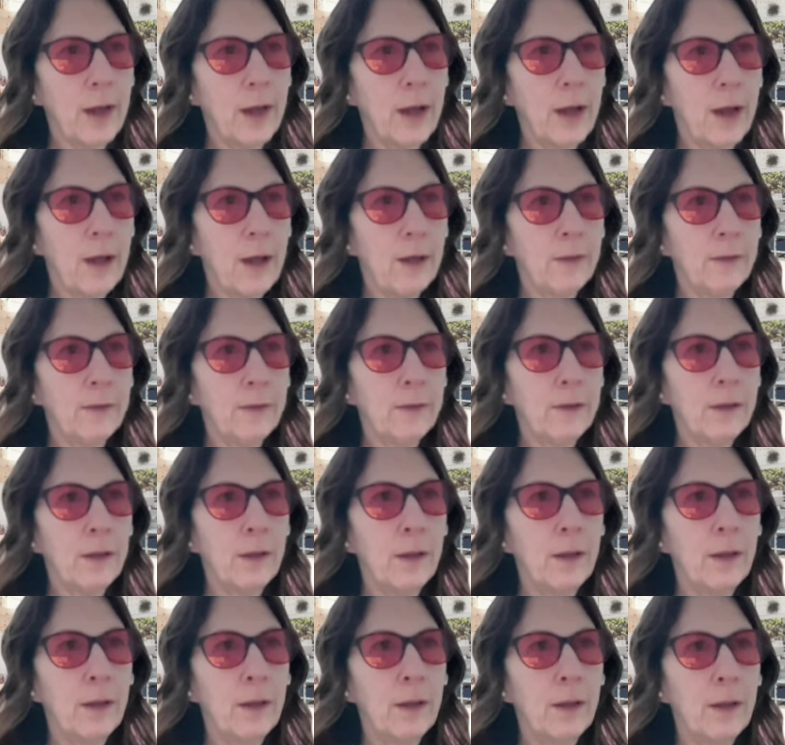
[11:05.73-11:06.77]
task
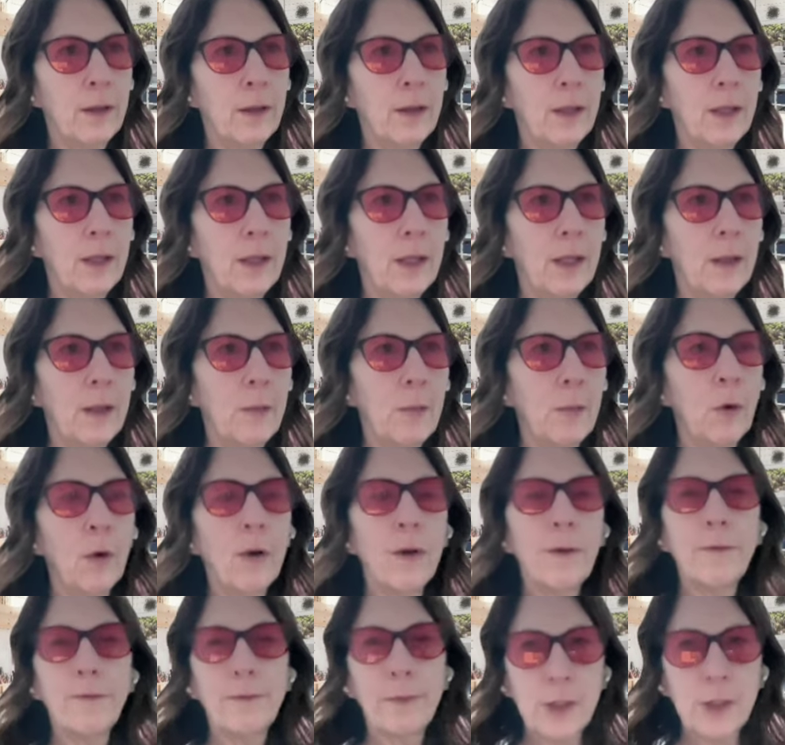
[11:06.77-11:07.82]

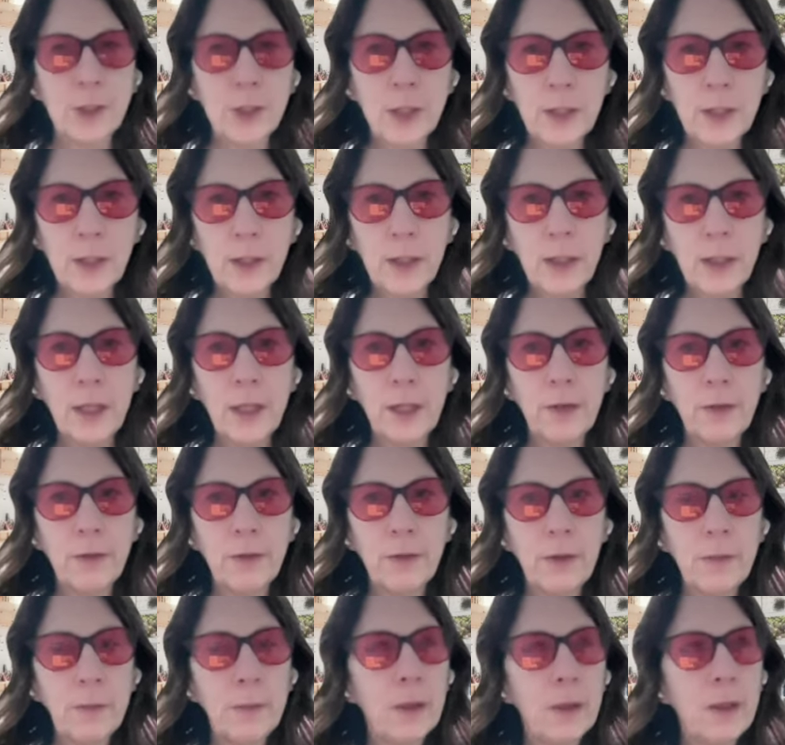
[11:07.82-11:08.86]
more efficiently or
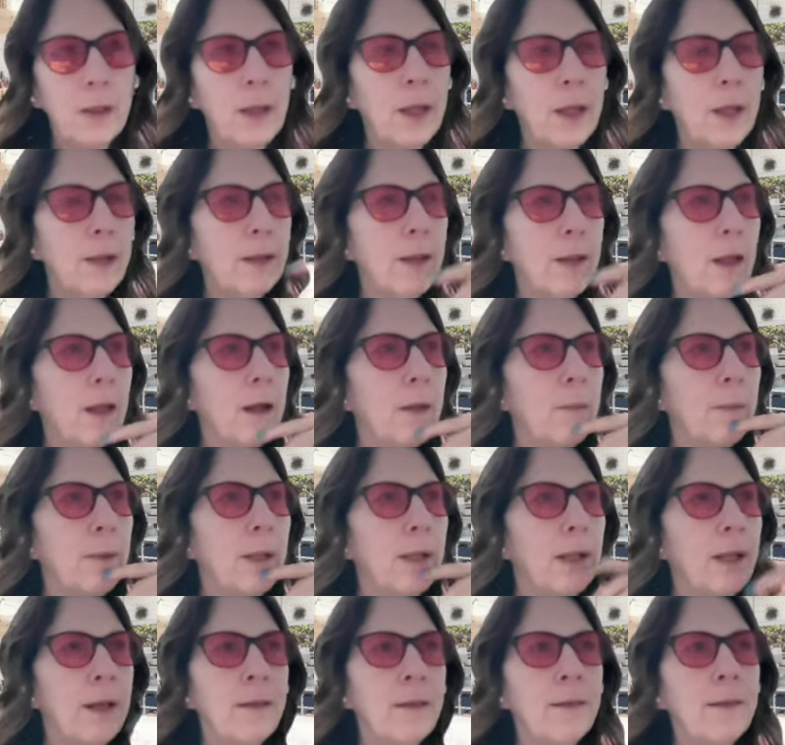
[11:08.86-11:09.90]
something like that. I
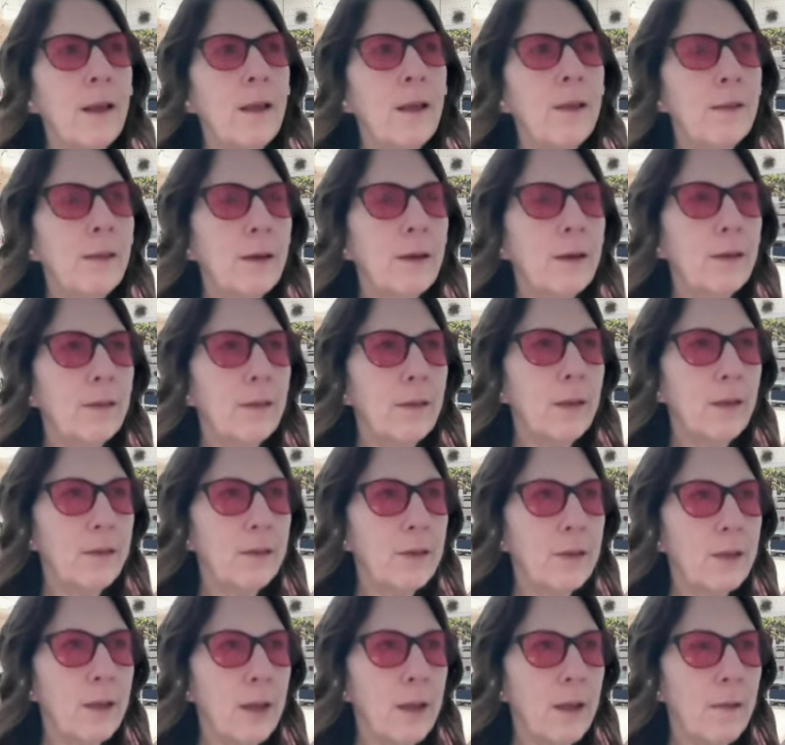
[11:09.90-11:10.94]
mean, he says it in
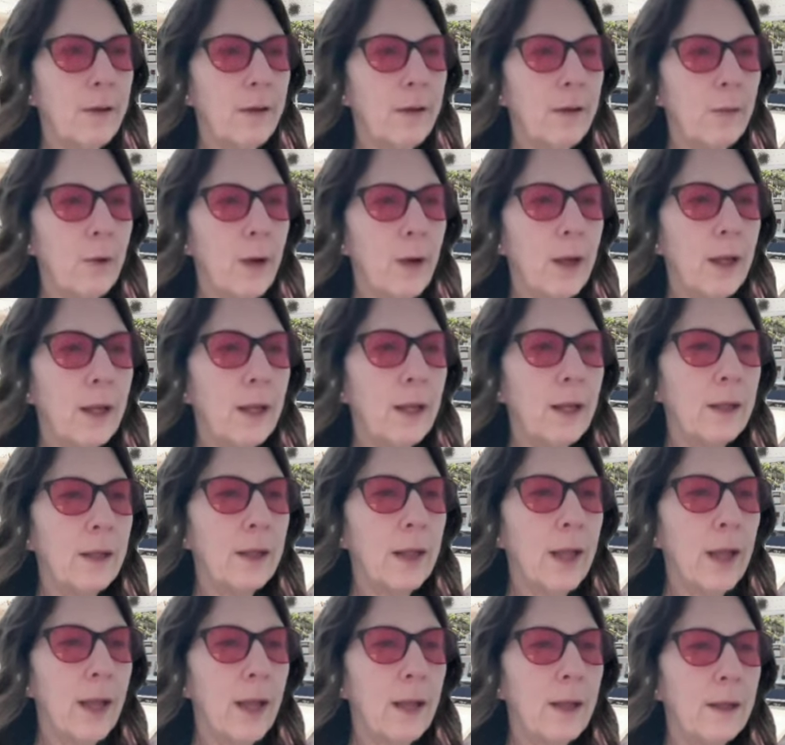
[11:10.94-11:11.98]
such a loving way,
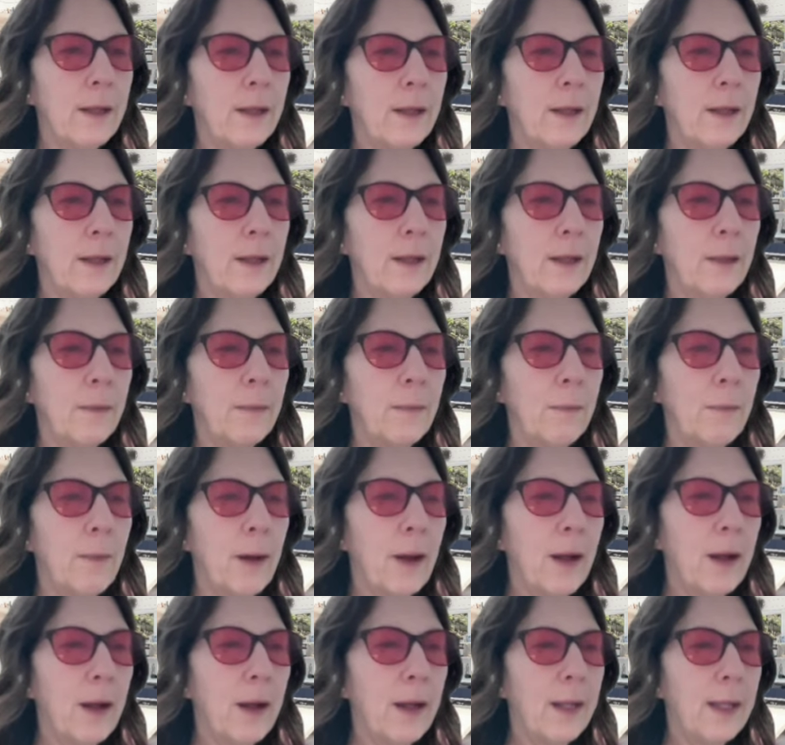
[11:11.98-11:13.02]
and yet
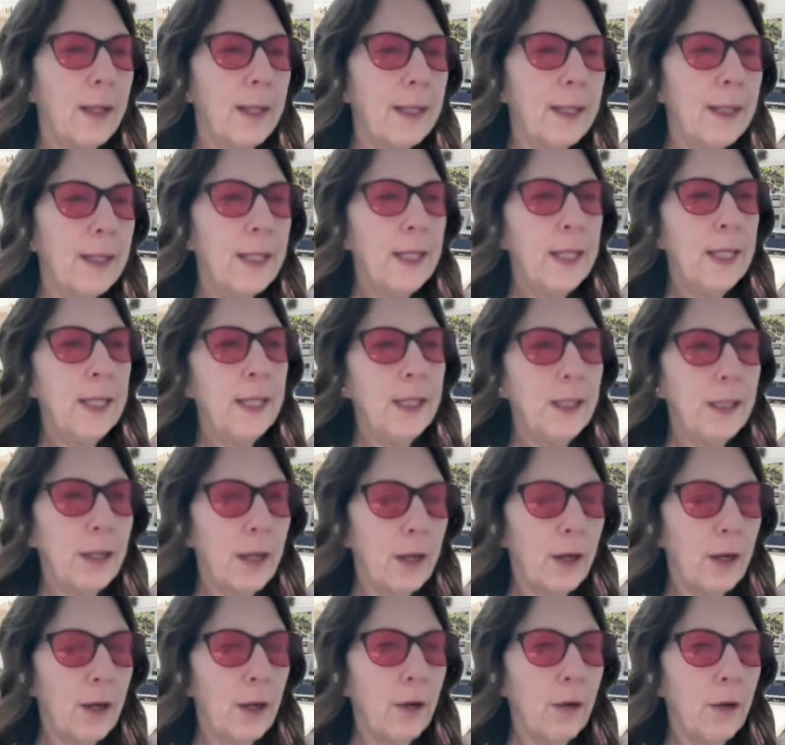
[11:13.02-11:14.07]
my
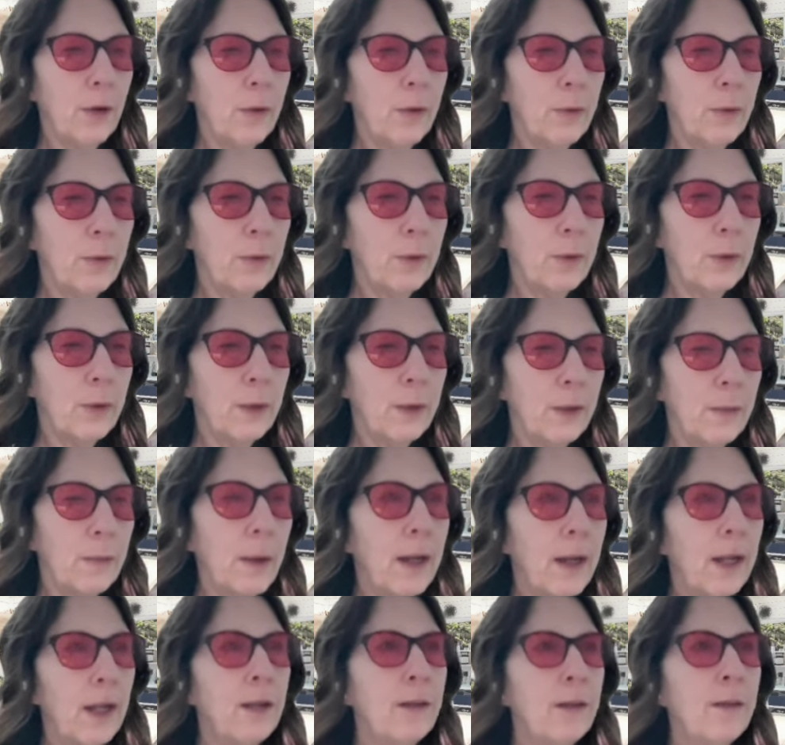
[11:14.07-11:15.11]
ego,
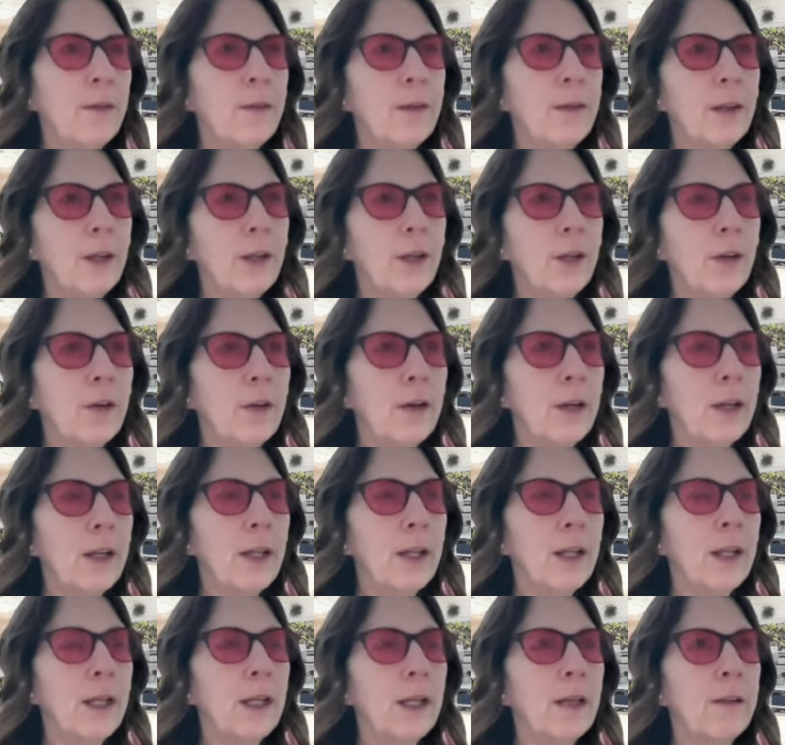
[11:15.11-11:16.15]
my
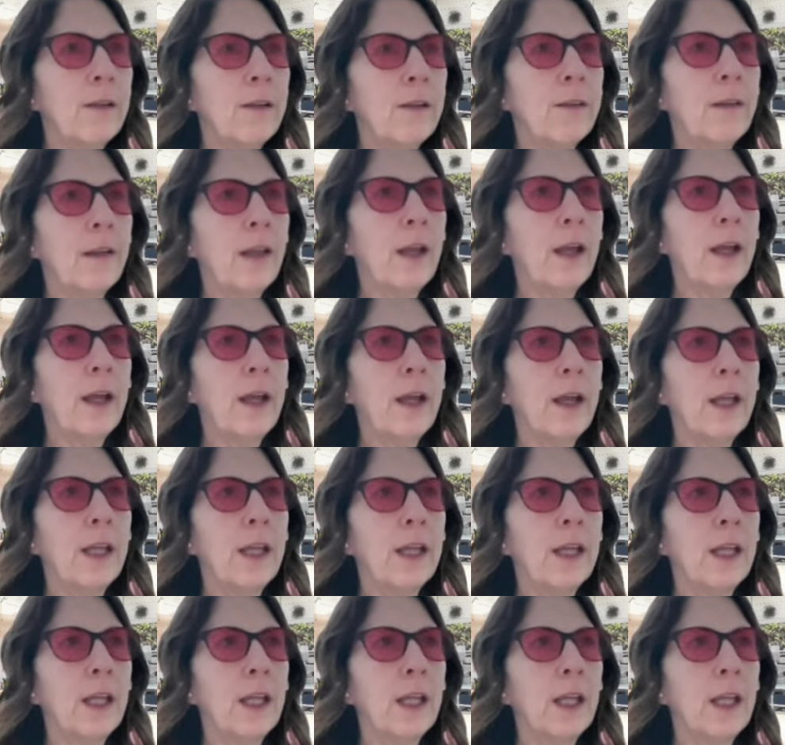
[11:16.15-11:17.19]
insecurity is
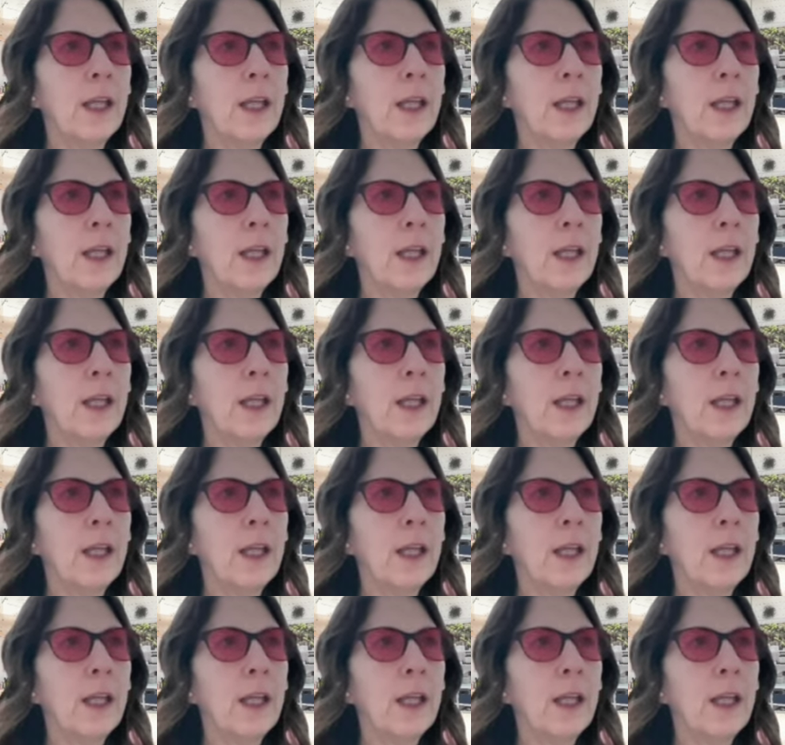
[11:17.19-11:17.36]
like,